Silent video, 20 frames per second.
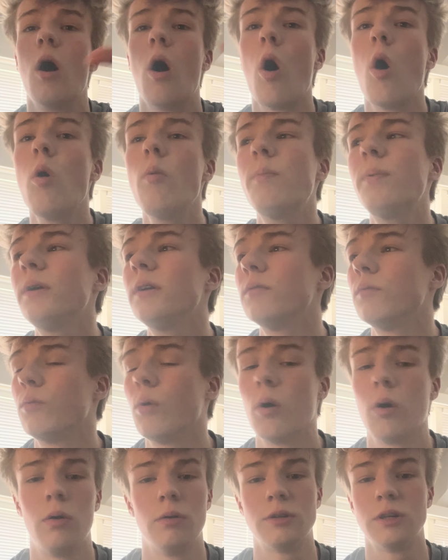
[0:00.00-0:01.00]
open the
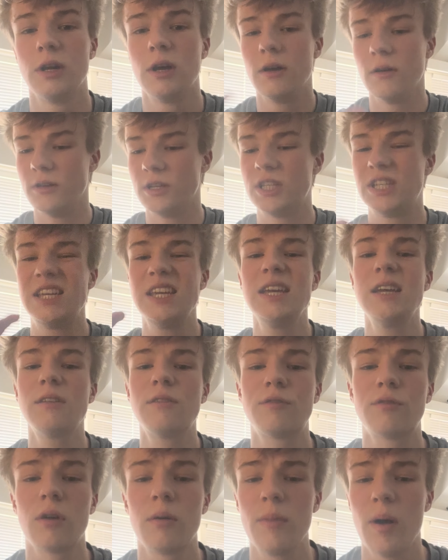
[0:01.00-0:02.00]
world, see it
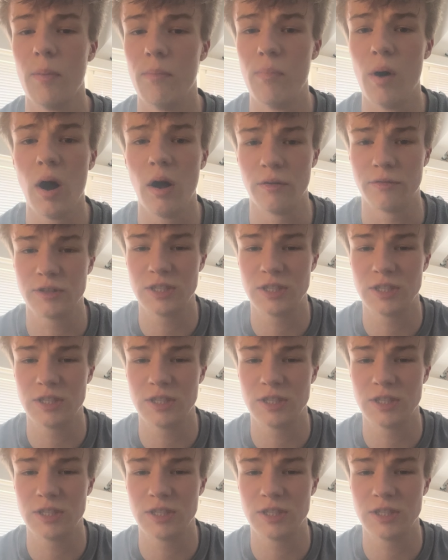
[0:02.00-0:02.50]
from above,